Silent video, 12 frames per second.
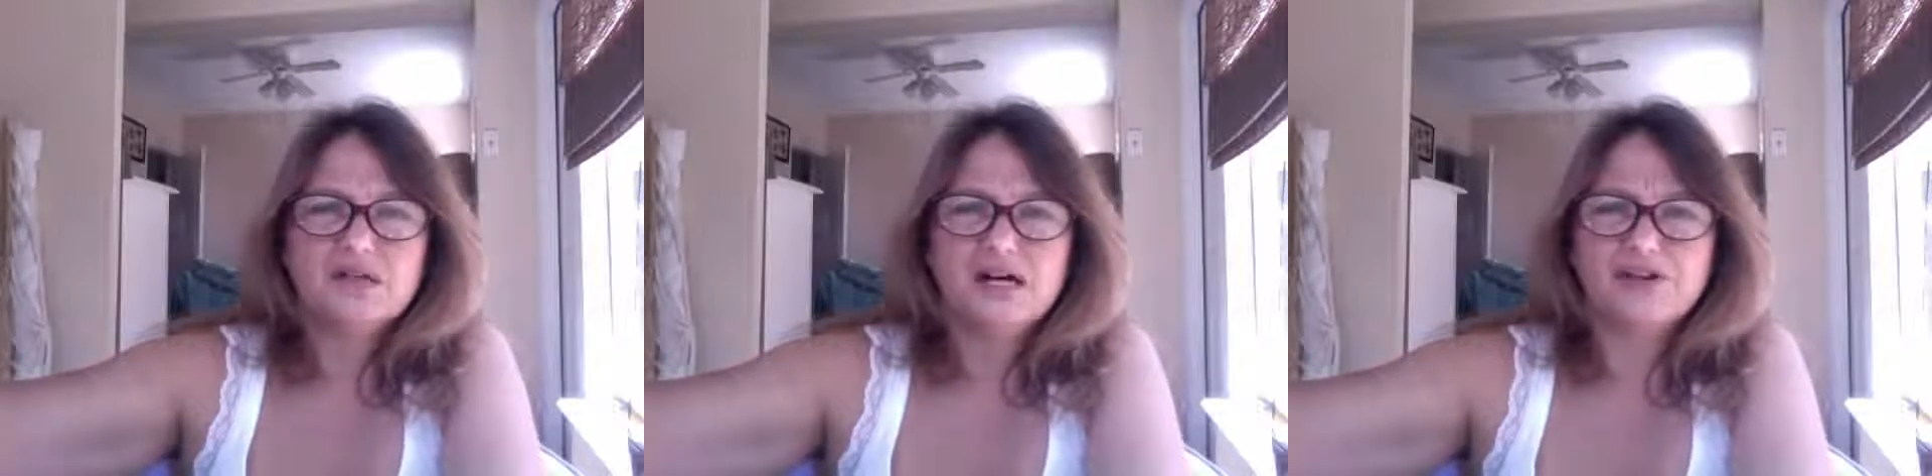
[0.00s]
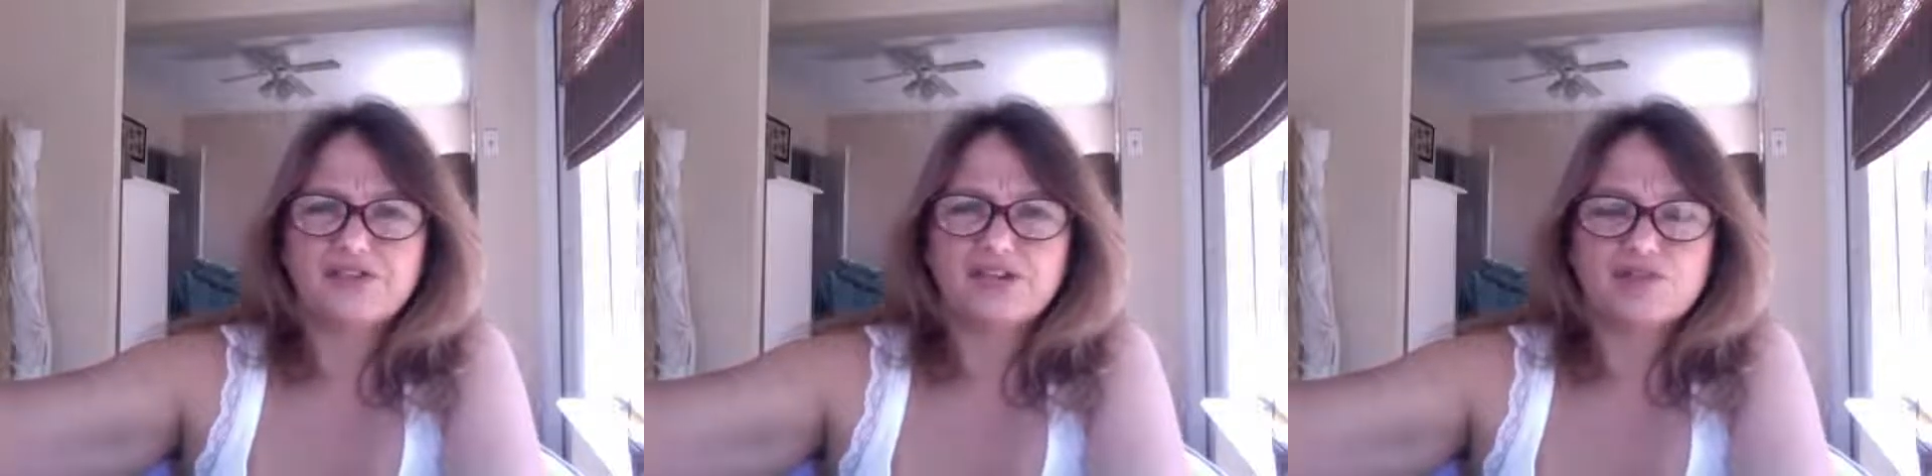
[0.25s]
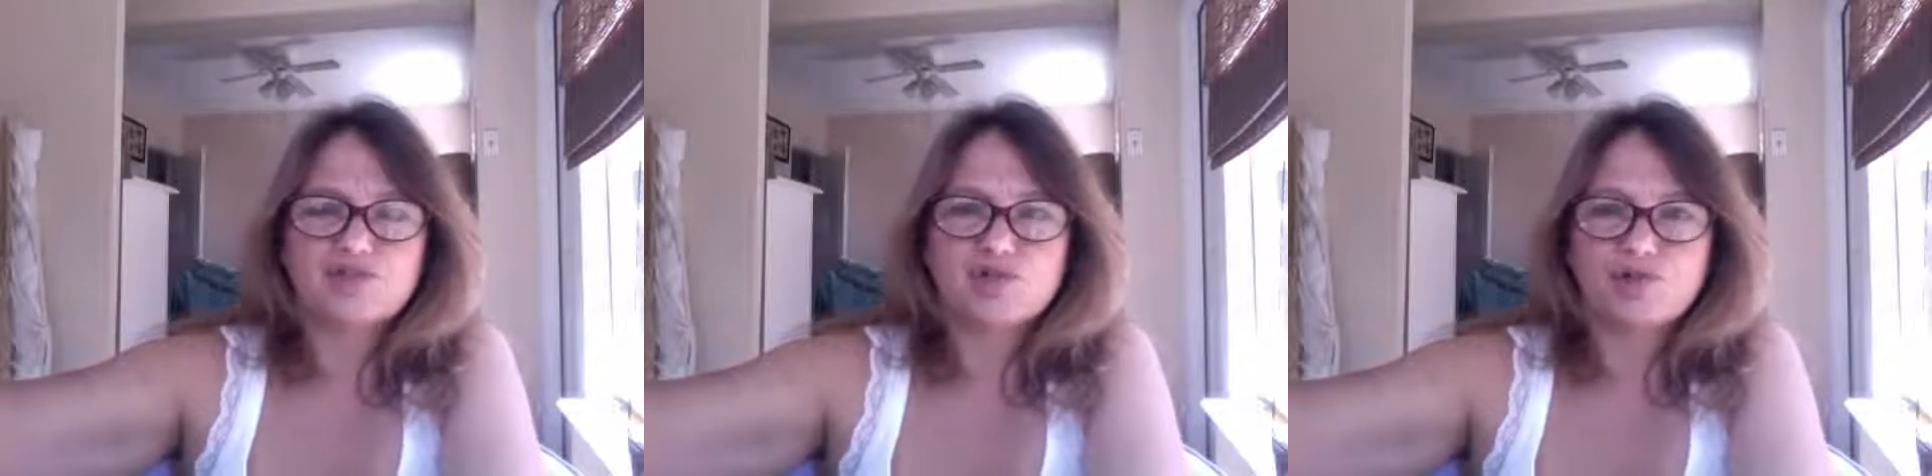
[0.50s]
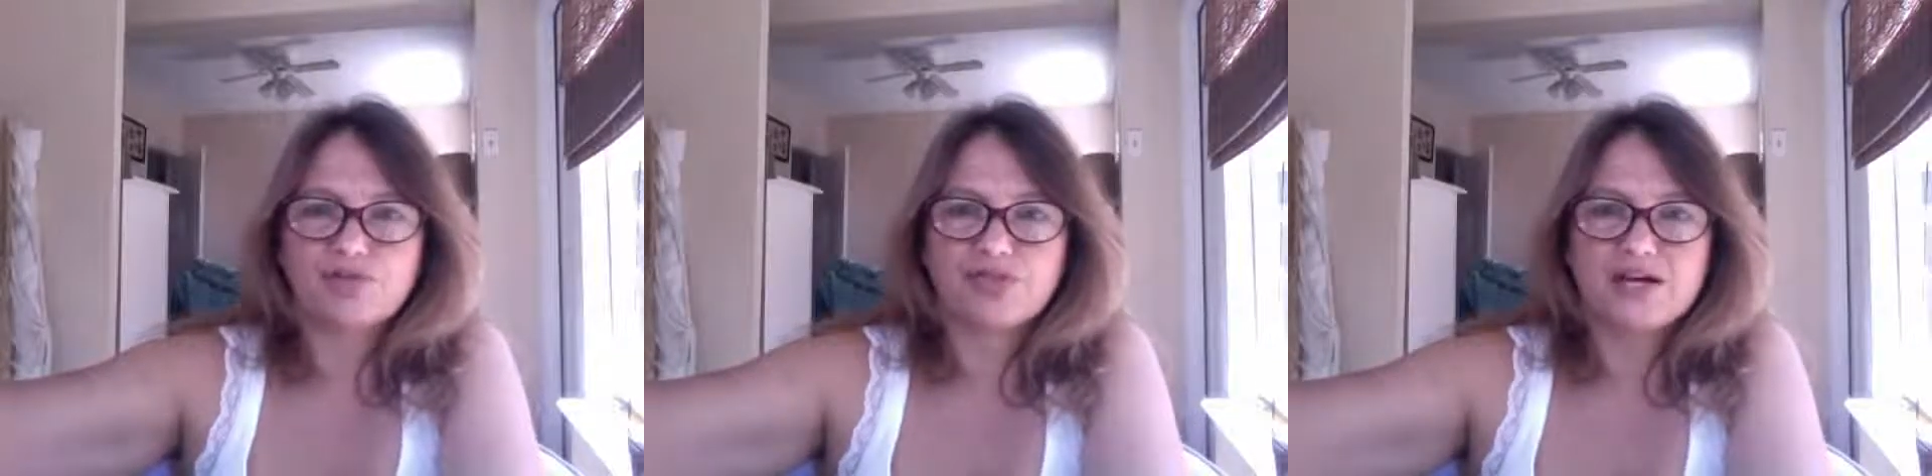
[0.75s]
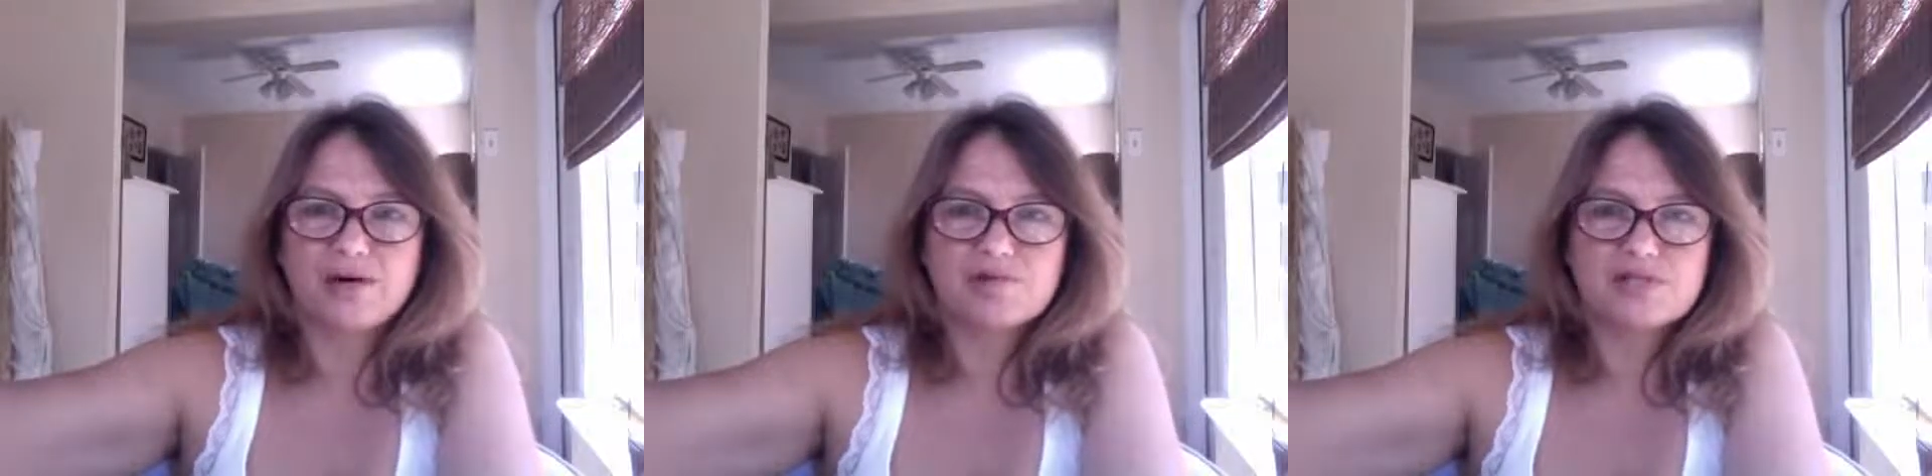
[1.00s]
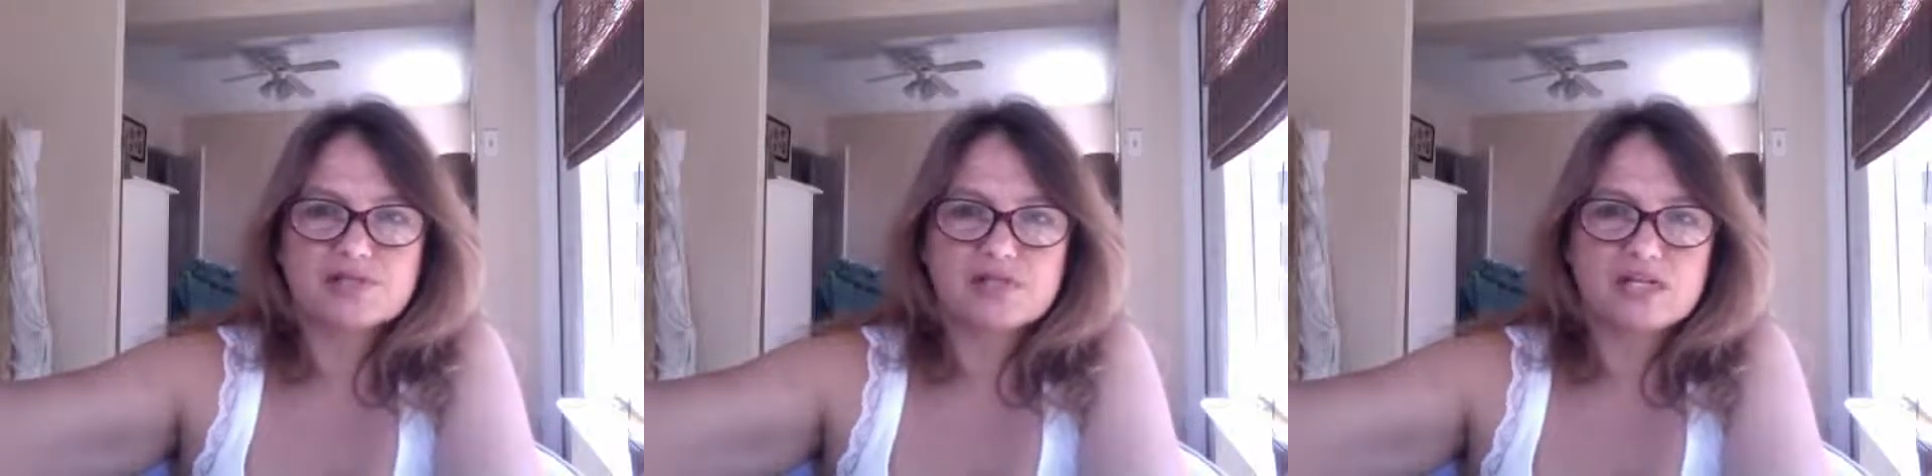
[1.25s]
I think the
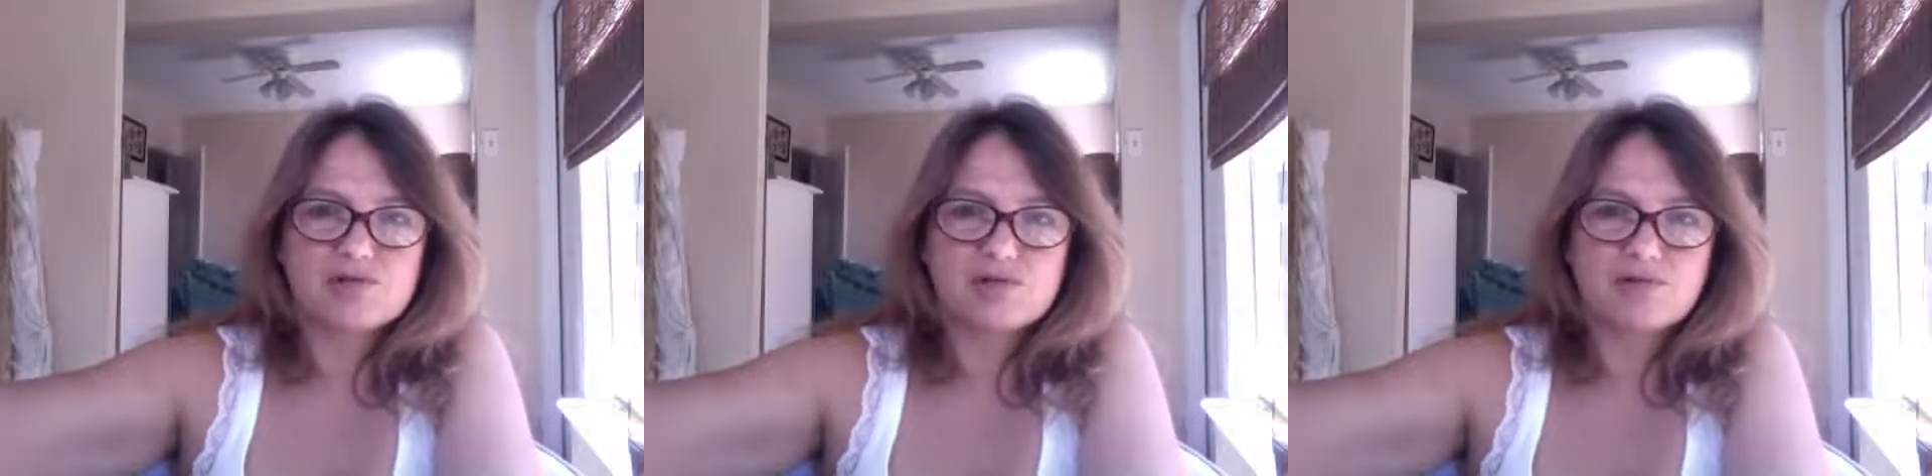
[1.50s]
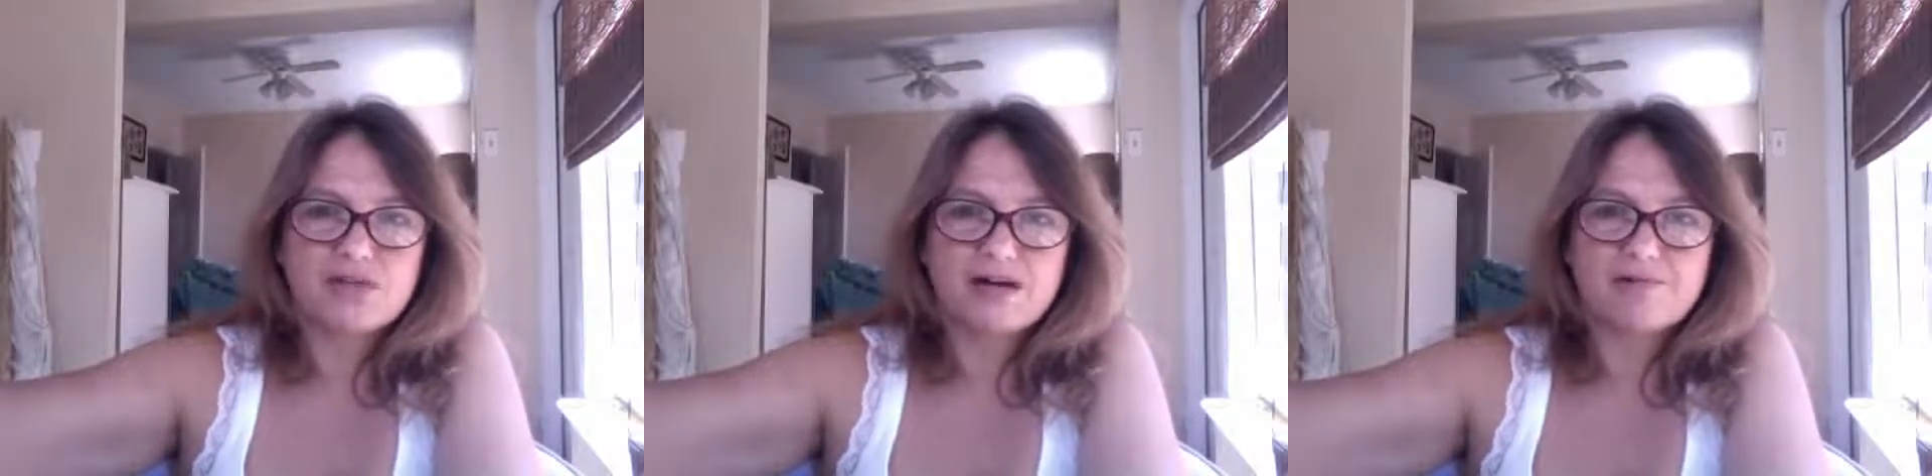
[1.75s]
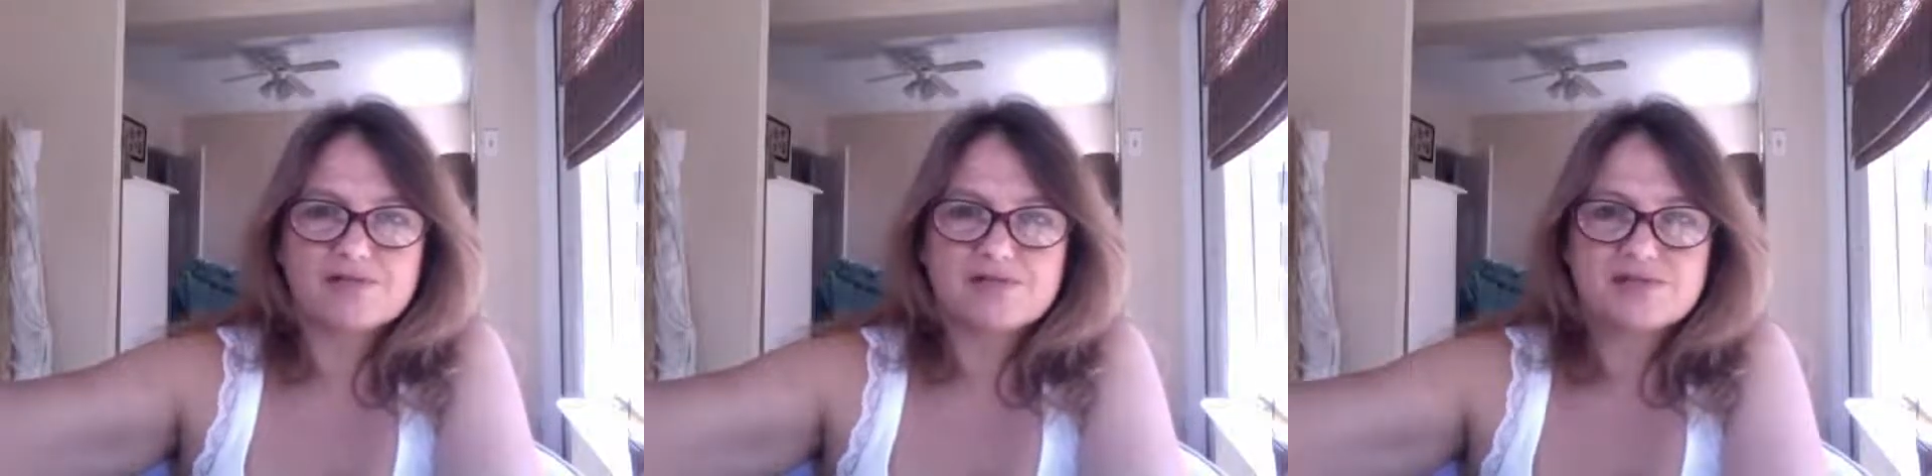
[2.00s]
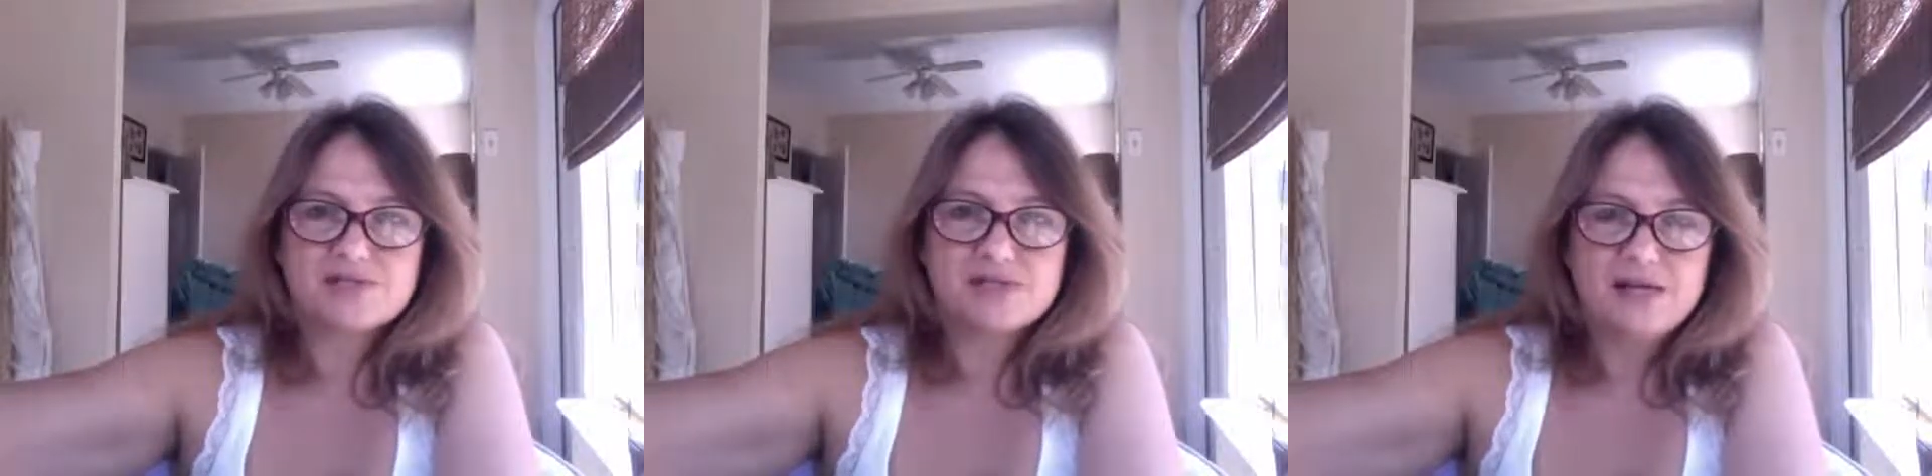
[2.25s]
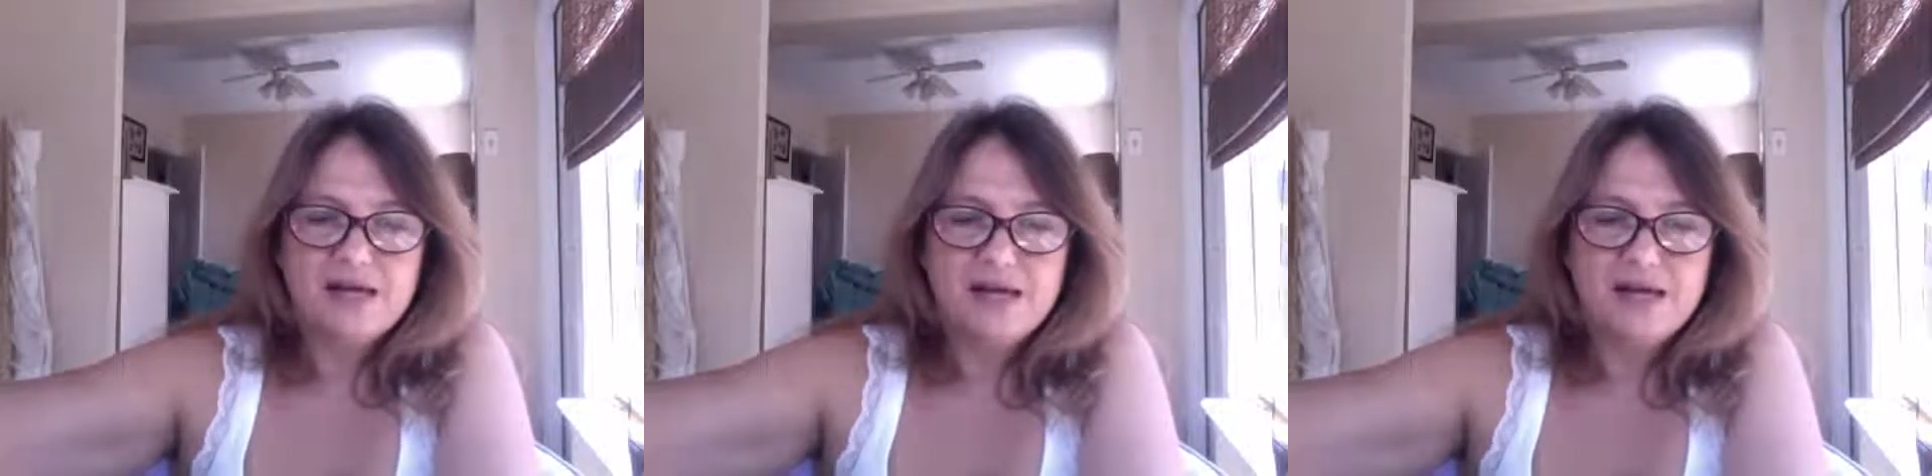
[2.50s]
2000s, late 2000s.